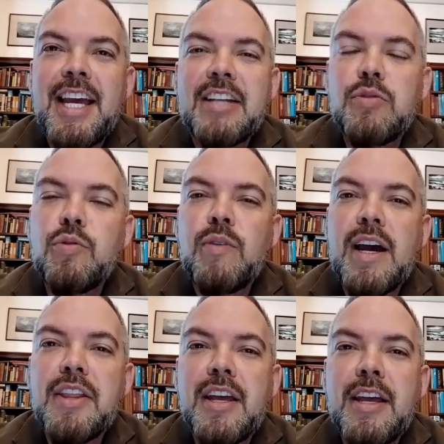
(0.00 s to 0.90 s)
It's all
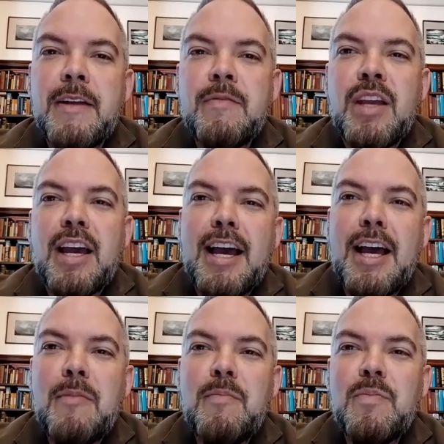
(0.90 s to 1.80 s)
rather
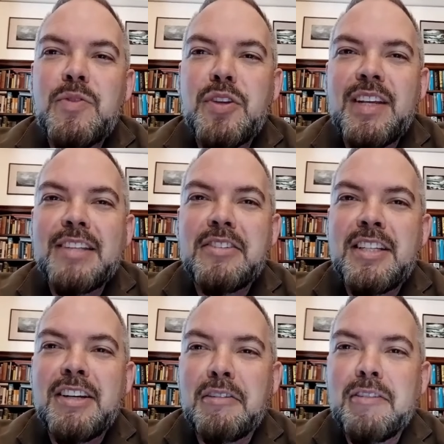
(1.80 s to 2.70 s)
sort of
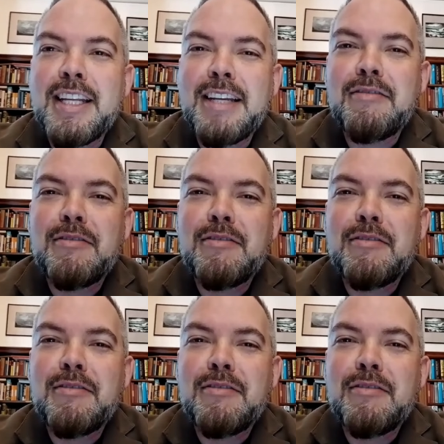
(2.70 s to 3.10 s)
esoteric, really,